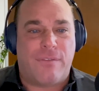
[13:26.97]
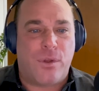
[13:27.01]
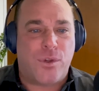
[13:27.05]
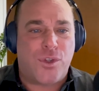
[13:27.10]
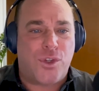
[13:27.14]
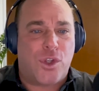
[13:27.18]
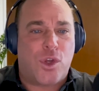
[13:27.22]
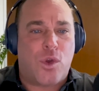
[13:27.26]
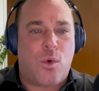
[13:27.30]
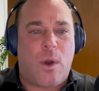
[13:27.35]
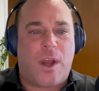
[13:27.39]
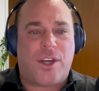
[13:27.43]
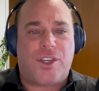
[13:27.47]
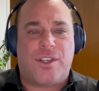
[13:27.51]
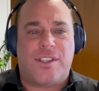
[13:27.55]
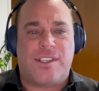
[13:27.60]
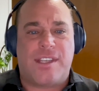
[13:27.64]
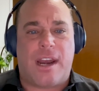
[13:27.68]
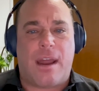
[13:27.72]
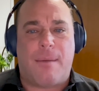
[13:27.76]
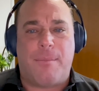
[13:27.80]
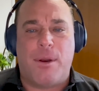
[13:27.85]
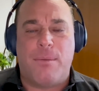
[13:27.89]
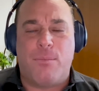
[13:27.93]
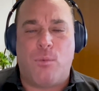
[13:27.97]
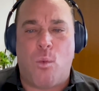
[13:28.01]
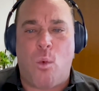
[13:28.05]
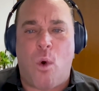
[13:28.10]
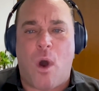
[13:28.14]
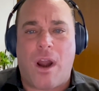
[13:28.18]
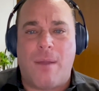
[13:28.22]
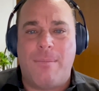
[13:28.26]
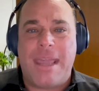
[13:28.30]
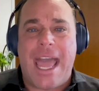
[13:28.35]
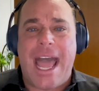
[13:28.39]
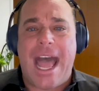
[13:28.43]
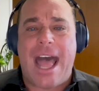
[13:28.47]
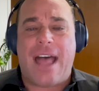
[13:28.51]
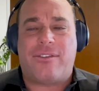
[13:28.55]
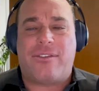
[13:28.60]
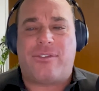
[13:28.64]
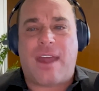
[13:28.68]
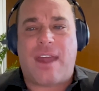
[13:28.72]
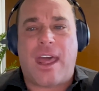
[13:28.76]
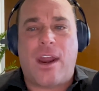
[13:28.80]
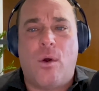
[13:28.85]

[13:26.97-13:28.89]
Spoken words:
those are the questions that I'm going to want to be asked.